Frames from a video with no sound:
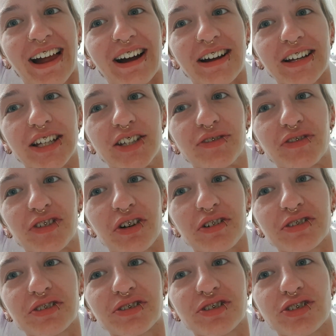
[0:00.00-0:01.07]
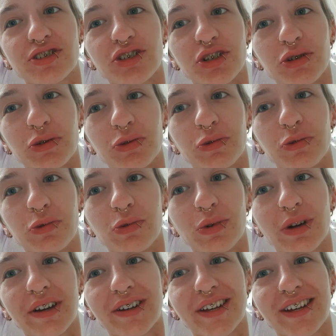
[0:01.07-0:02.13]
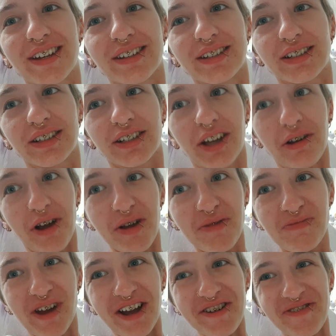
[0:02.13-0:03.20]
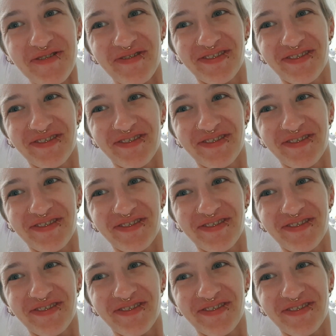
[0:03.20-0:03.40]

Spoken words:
I've got to go home now.